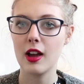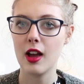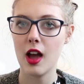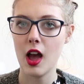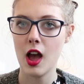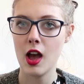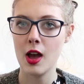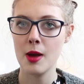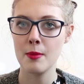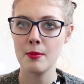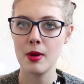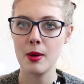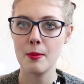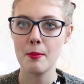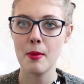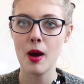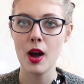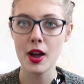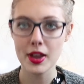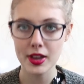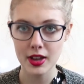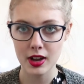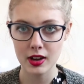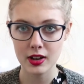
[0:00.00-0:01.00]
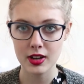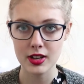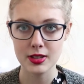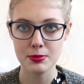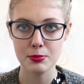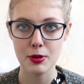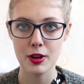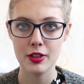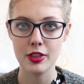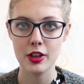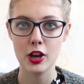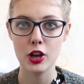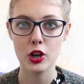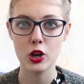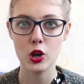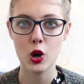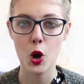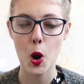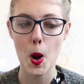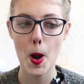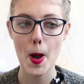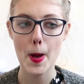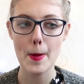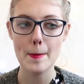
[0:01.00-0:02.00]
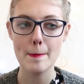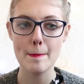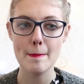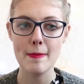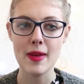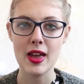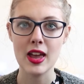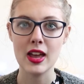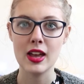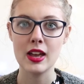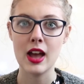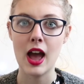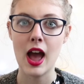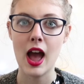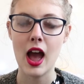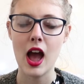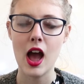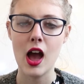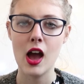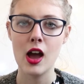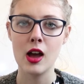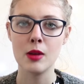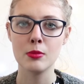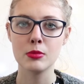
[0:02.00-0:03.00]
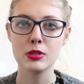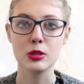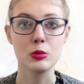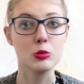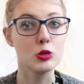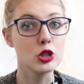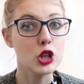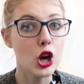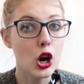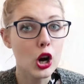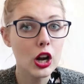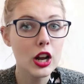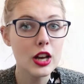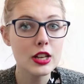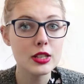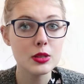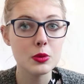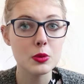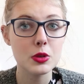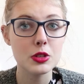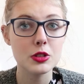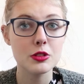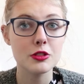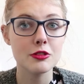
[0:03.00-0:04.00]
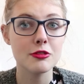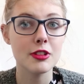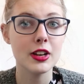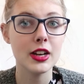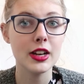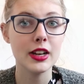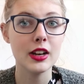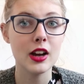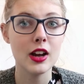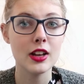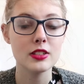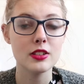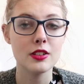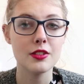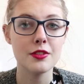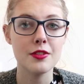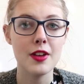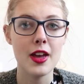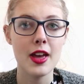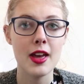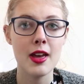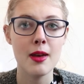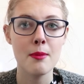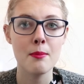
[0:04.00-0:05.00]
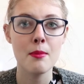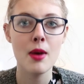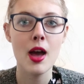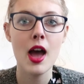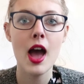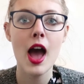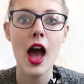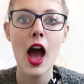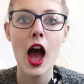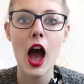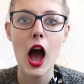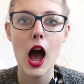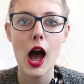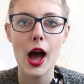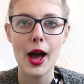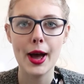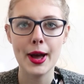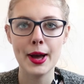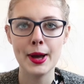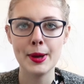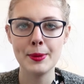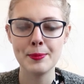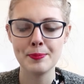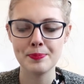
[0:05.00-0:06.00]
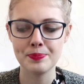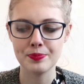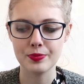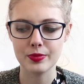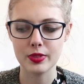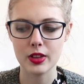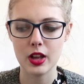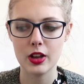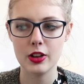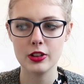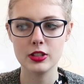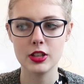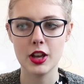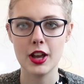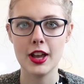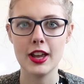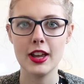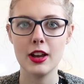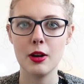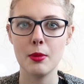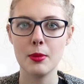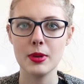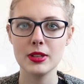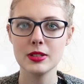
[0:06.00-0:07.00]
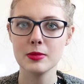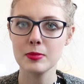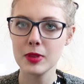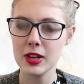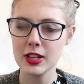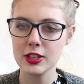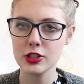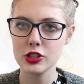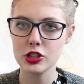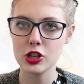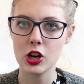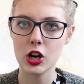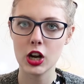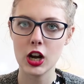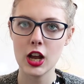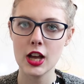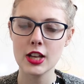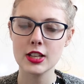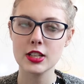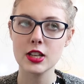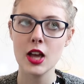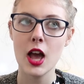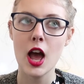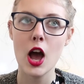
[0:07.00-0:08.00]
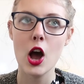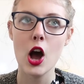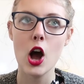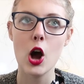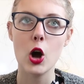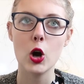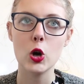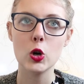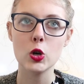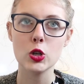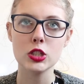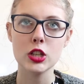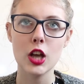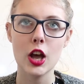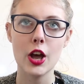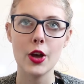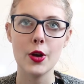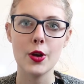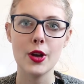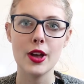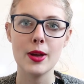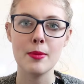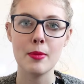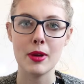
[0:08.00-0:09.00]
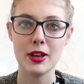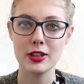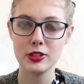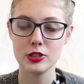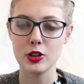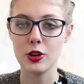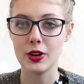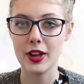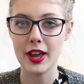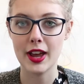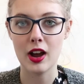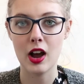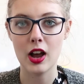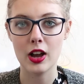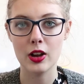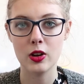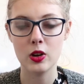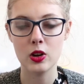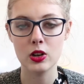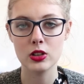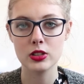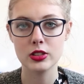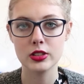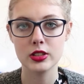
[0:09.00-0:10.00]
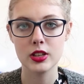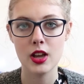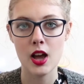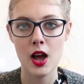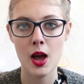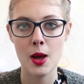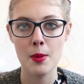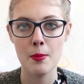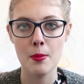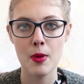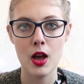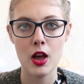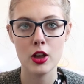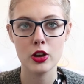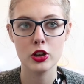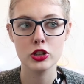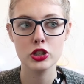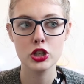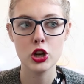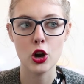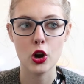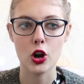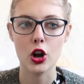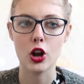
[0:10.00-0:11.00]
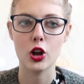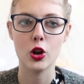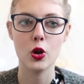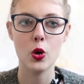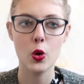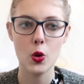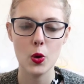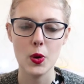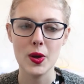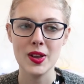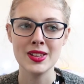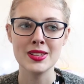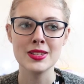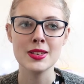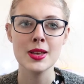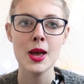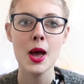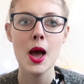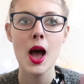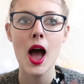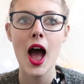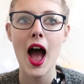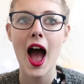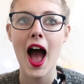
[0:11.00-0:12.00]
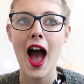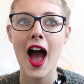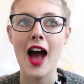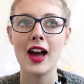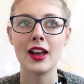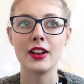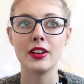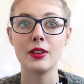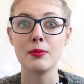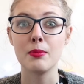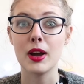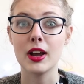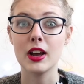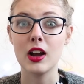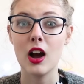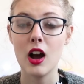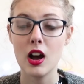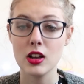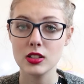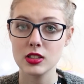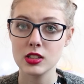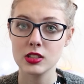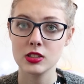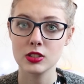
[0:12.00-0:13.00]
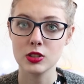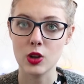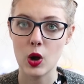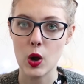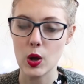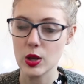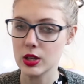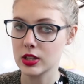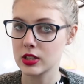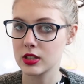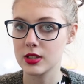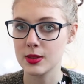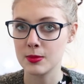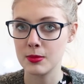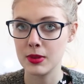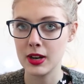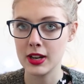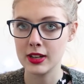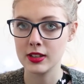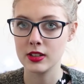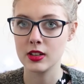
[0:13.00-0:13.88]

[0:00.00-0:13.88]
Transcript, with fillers: Um, my youngest brother got me um, some chocolates which was really nice of him um, so he got me some Lindt chocolates also in my stocking I got some chocolate coins and my cousin's got us some